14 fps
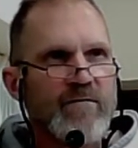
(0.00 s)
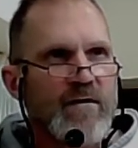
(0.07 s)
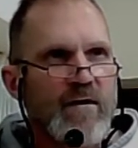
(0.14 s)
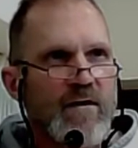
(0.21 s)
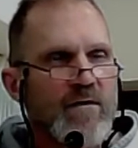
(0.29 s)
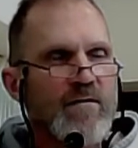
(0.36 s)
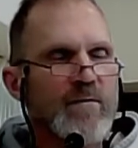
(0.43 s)

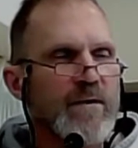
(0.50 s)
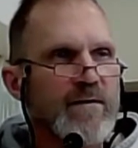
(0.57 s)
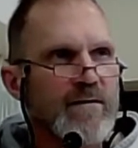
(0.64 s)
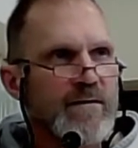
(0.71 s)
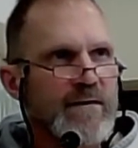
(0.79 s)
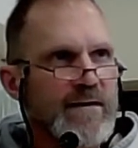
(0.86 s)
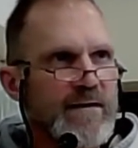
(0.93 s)
hope
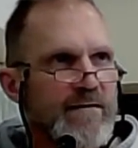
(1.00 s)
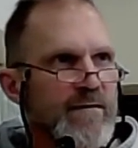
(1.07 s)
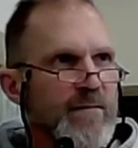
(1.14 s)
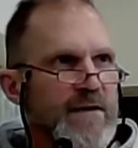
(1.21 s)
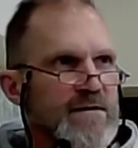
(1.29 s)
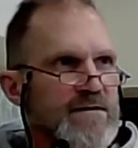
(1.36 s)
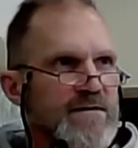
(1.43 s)
in the
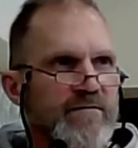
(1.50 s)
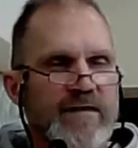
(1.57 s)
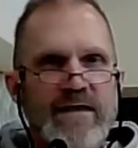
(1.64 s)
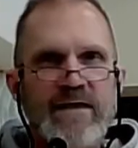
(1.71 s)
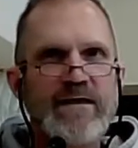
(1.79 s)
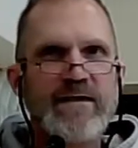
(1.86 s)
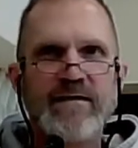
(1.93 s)
midst of
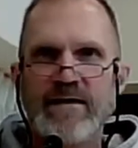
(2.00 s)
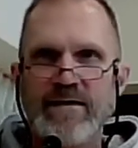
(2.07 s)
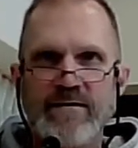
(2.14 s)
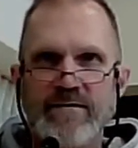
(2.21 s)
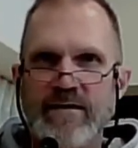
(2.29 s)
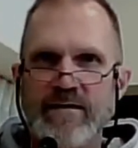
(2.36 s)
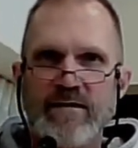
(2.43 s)

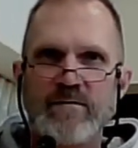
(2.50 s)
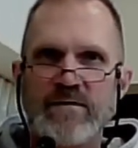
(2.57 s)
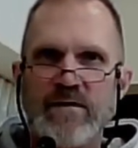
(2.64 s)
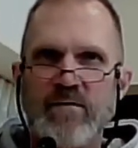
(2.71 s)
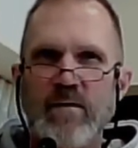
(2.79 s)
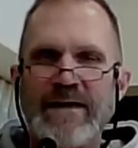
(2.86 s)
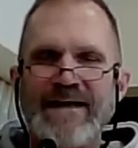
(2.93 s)
anything that comes
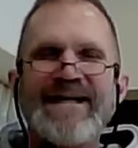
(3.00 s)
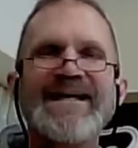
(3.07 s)
our way.